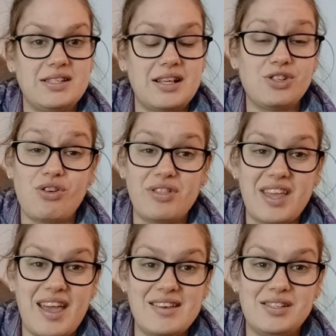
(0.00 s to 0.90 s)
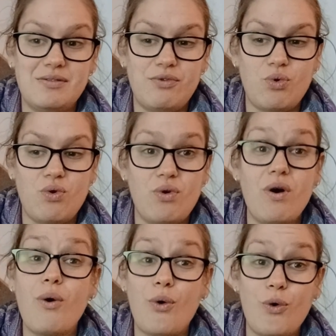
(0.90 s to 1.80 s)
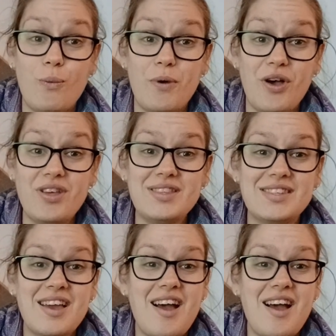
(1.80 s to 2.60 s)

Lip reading: that's not the case for all births.